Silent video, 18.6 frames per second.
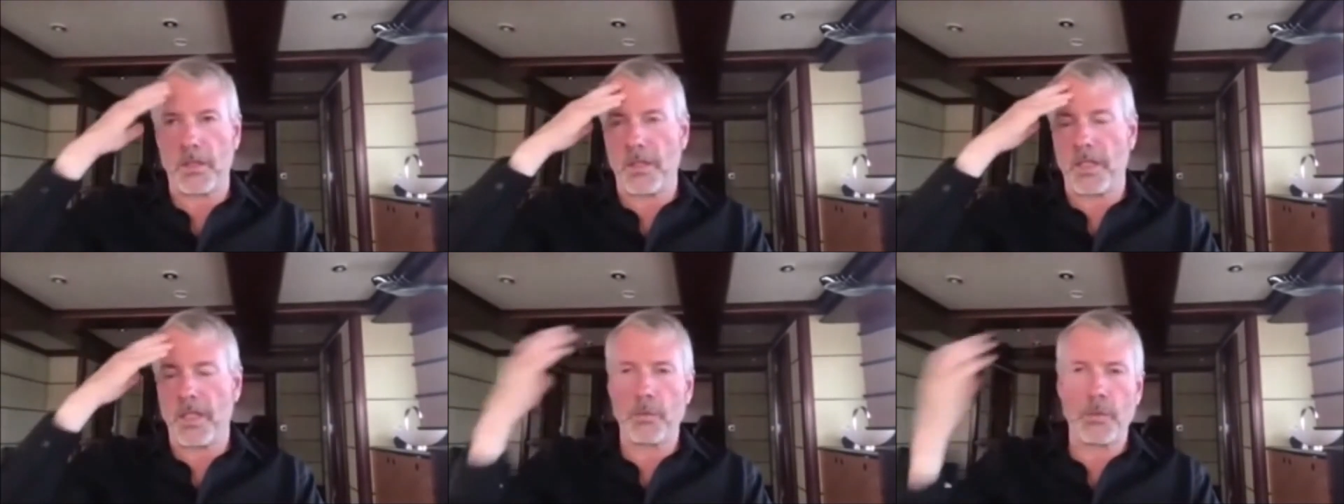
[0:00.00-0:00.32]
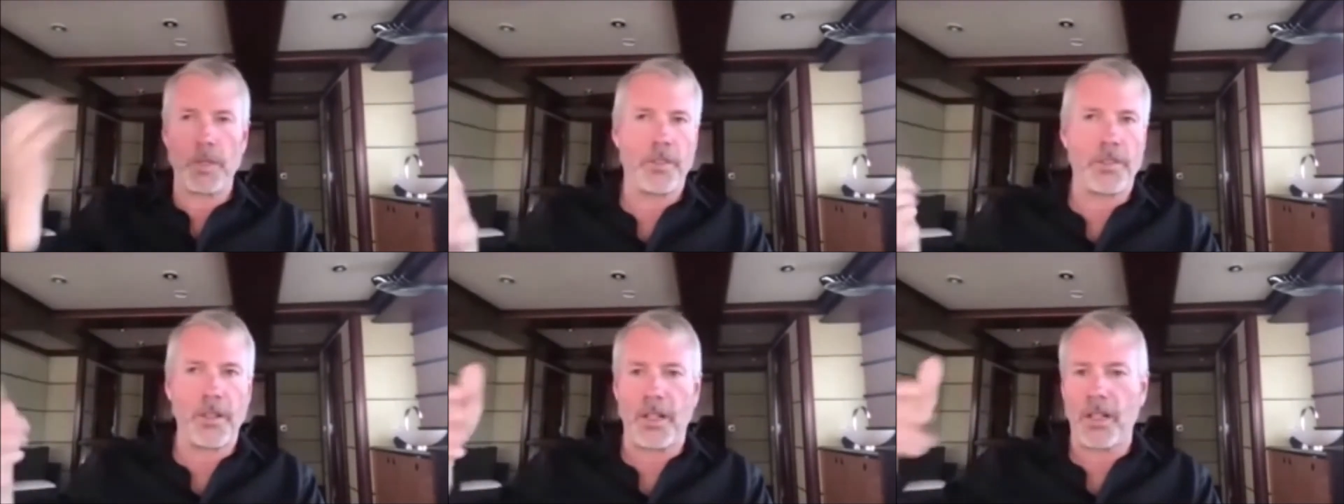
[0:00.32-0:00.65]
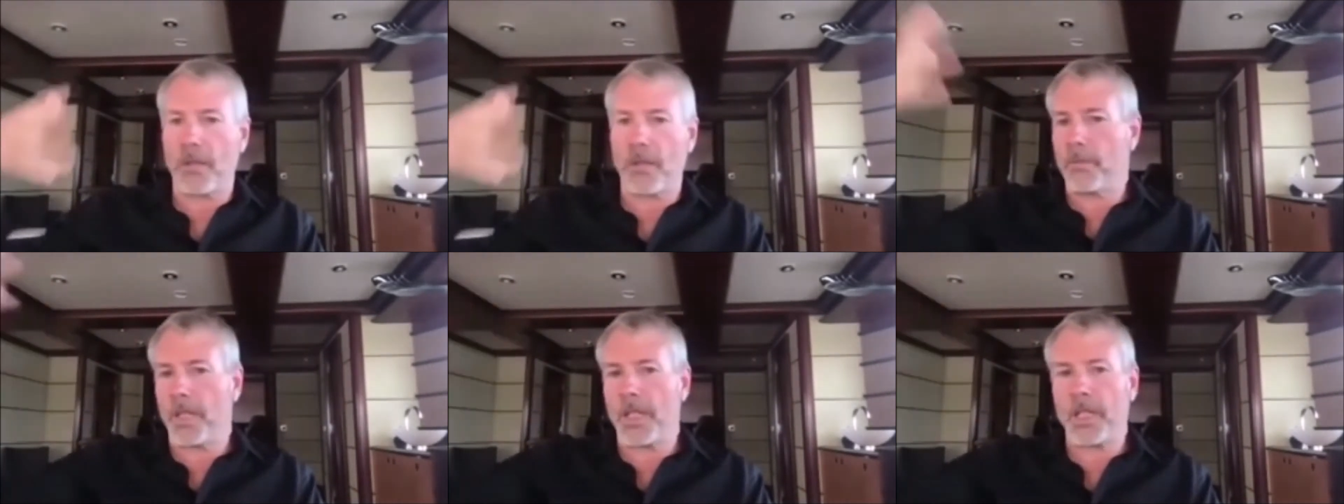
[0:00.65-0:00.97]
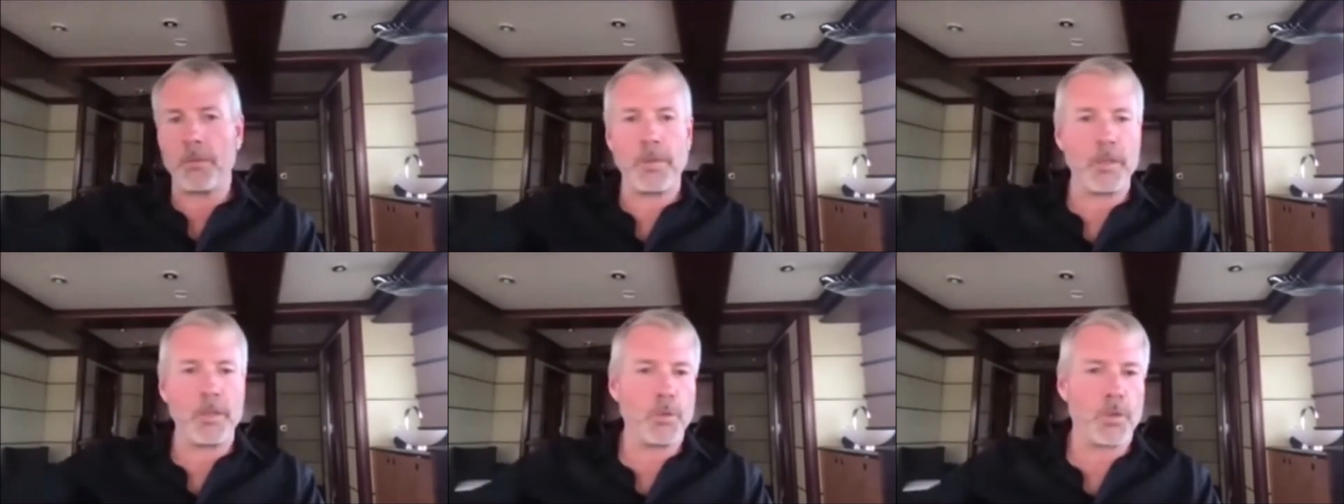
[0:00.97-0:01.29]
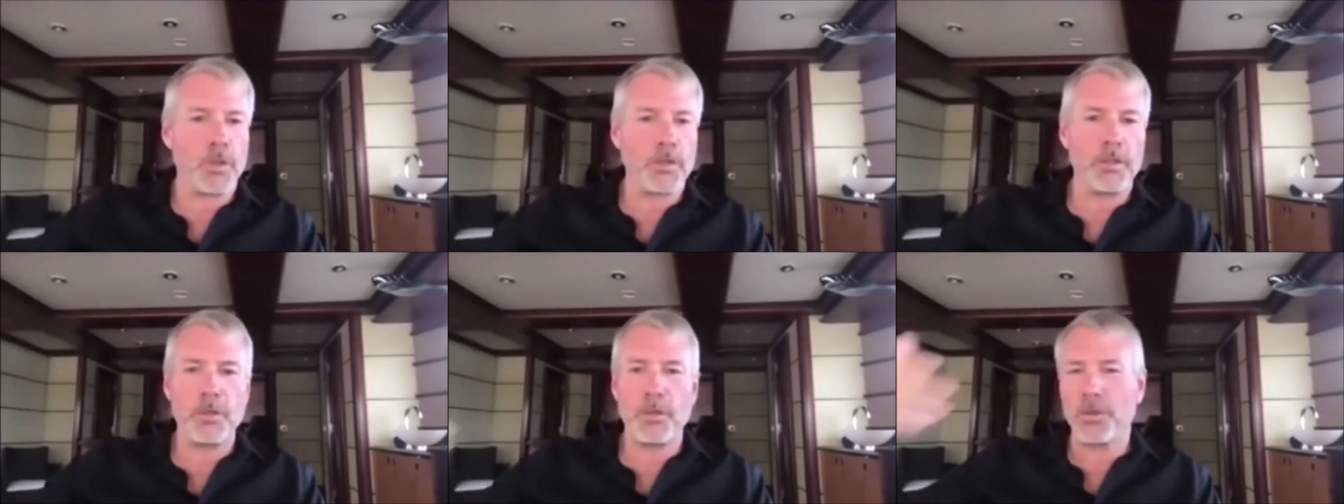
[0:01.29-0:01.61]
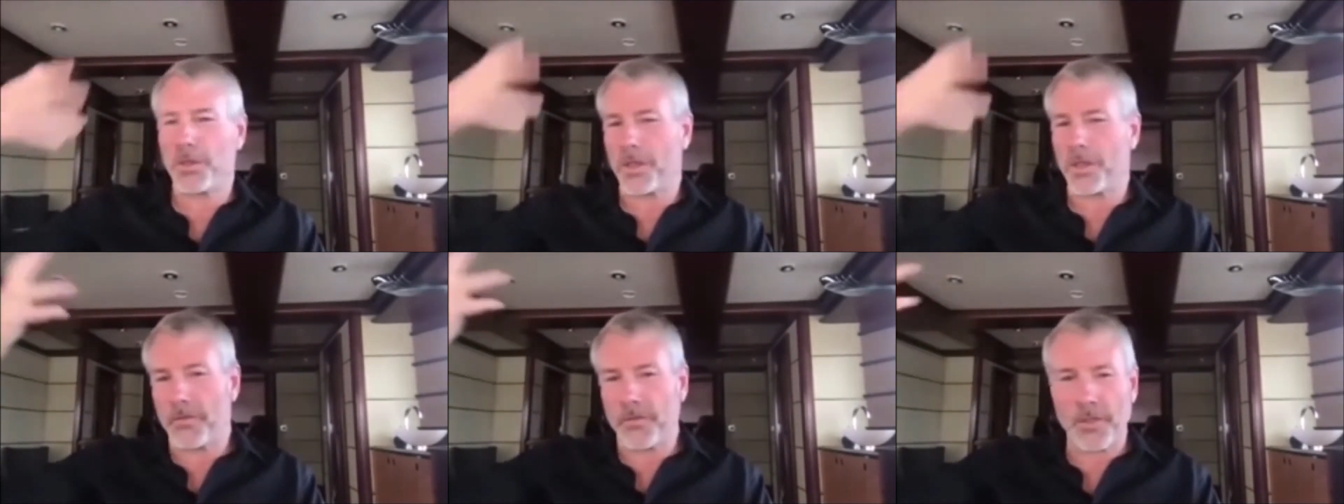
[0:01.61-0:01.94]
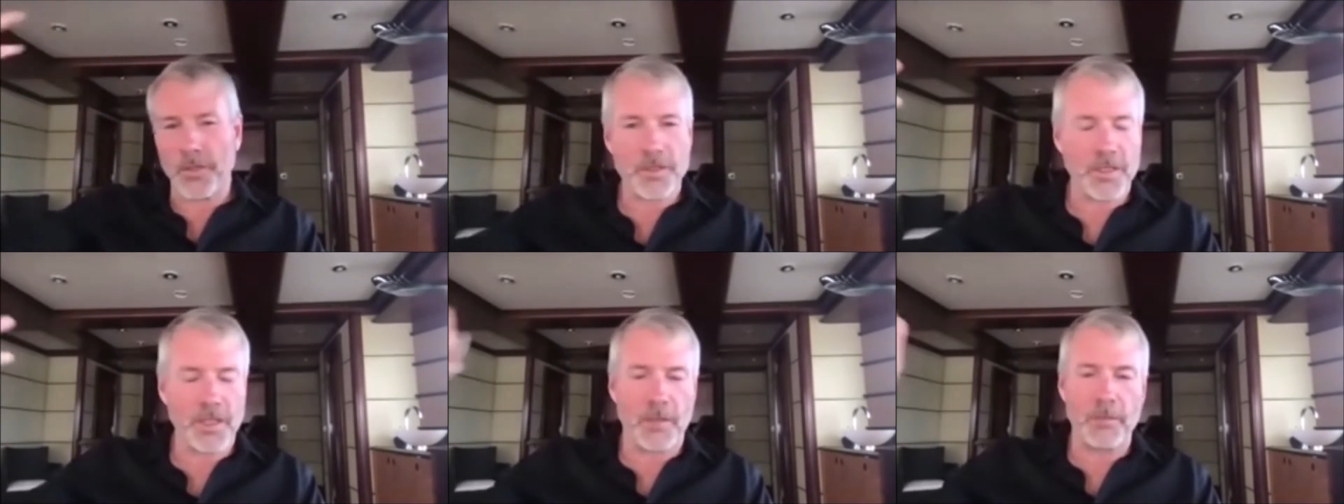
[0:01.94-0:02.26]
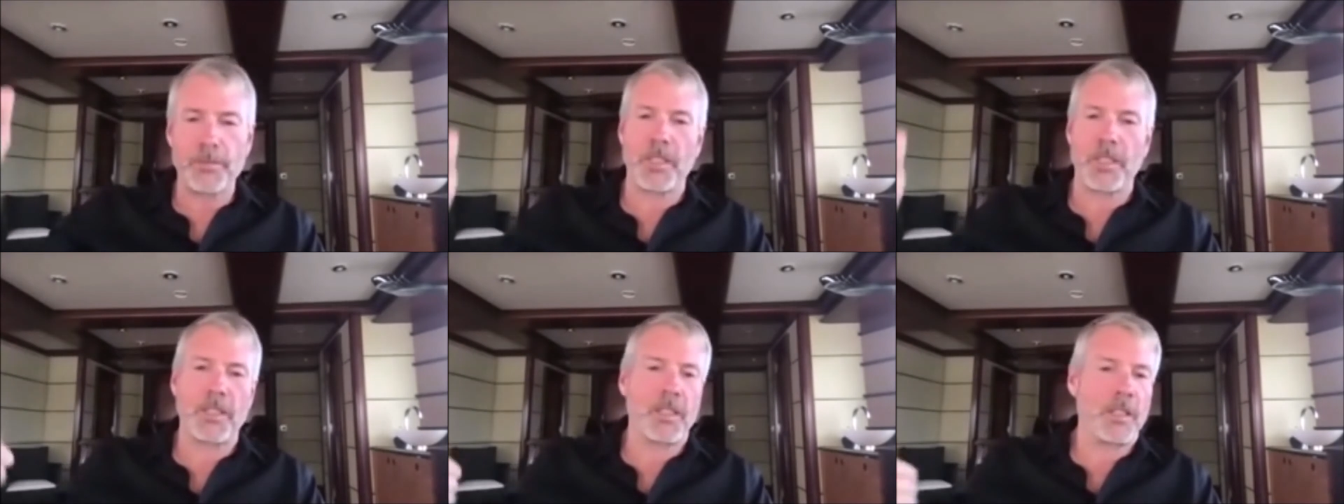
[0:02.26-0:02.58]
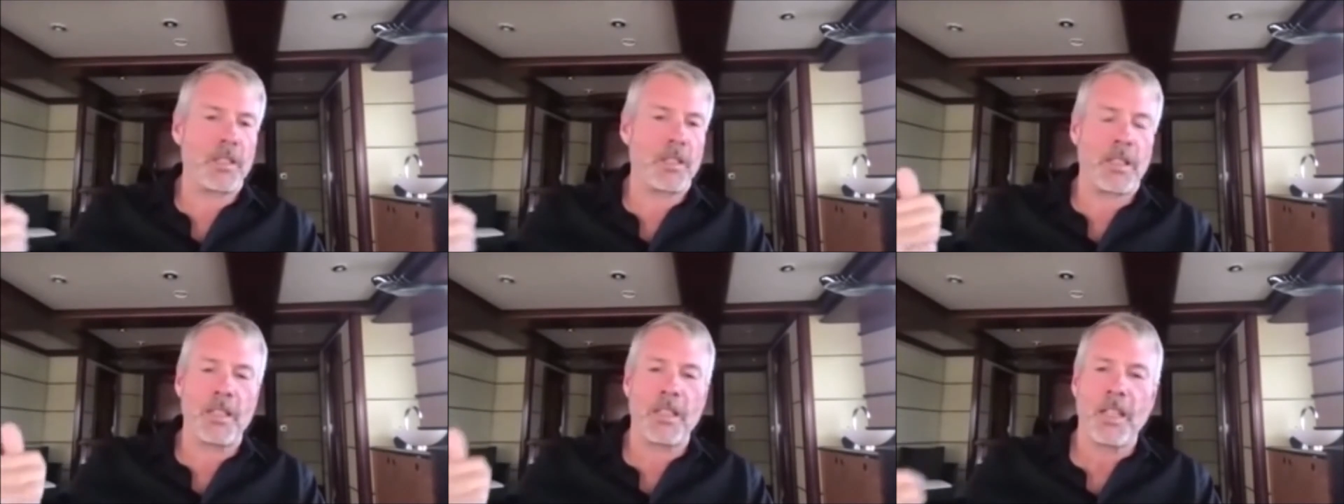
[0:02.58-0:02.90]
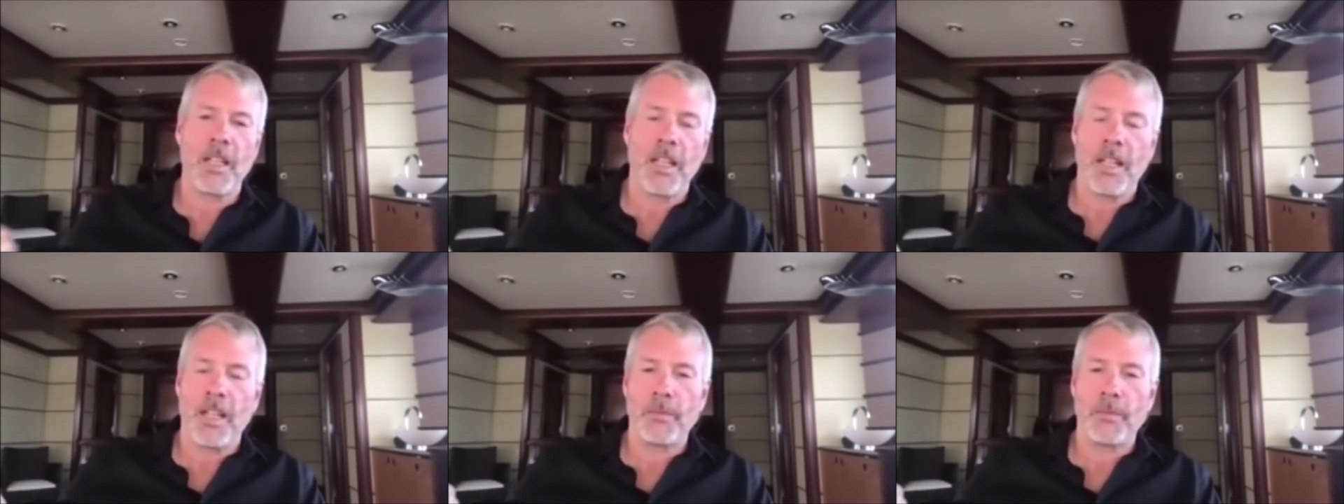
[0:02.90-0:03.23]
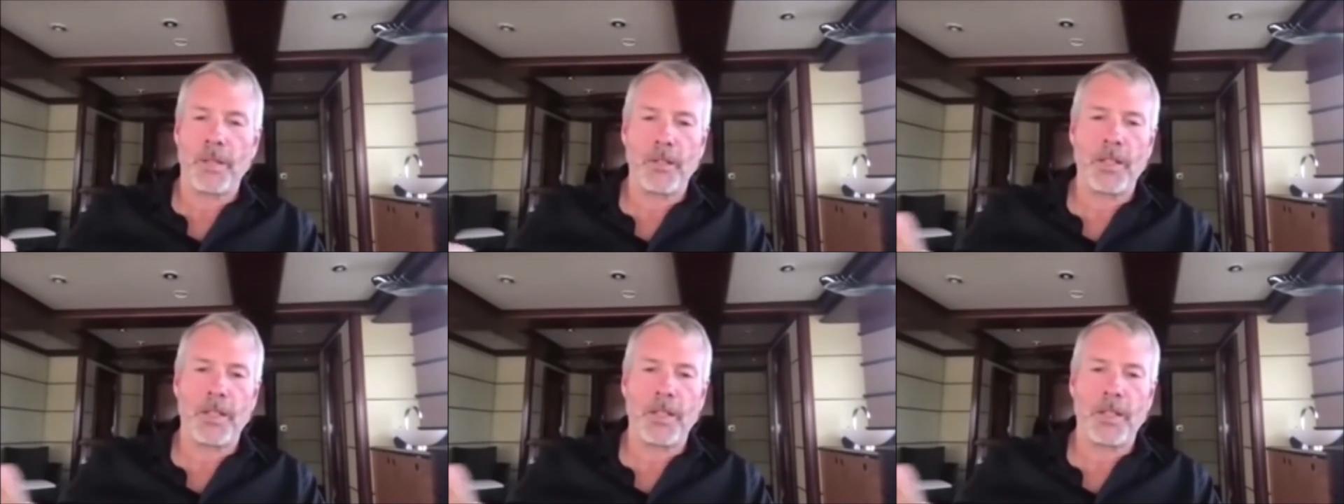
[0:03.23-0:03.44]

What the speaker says: and we thought maybe we'll use it for something. And by the way,